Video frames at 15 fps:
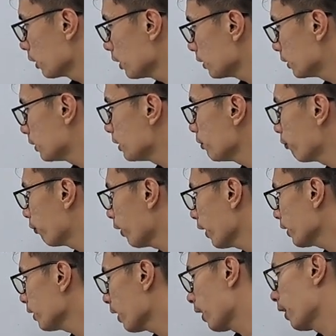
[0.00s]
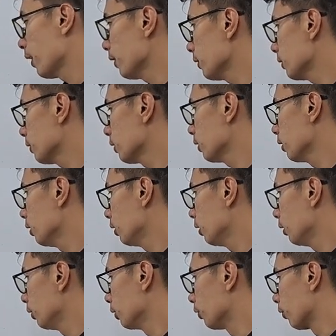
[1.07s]
is defined as
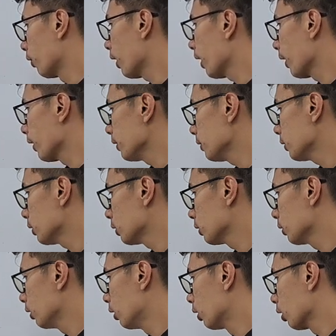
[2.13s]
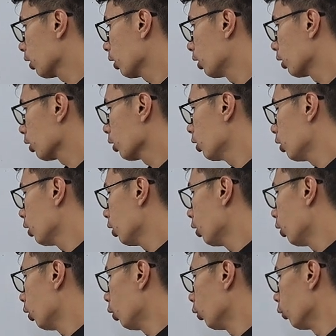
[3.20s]
the rise
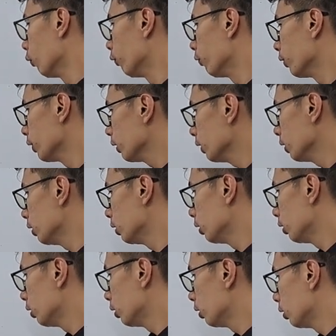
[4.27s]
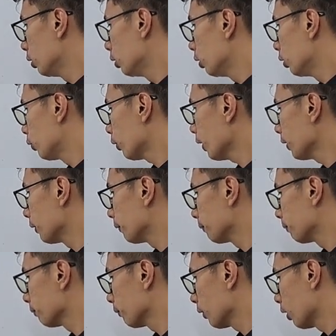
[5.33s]
over run.
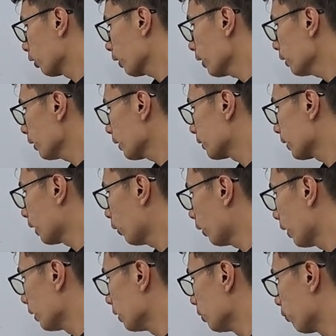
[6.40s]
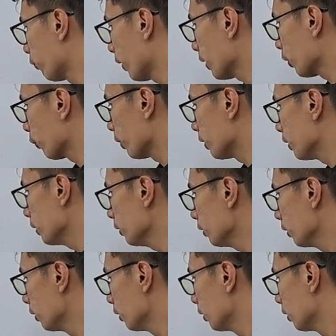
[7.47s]
Okay, that's how I define gradient.
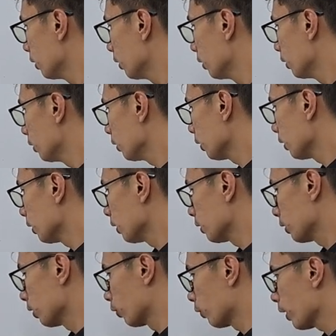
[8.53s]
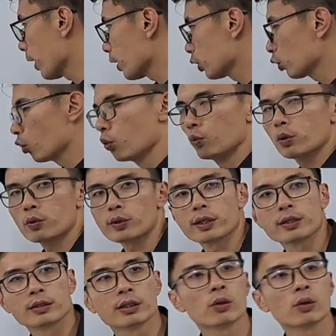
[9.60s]
It's the rise over run.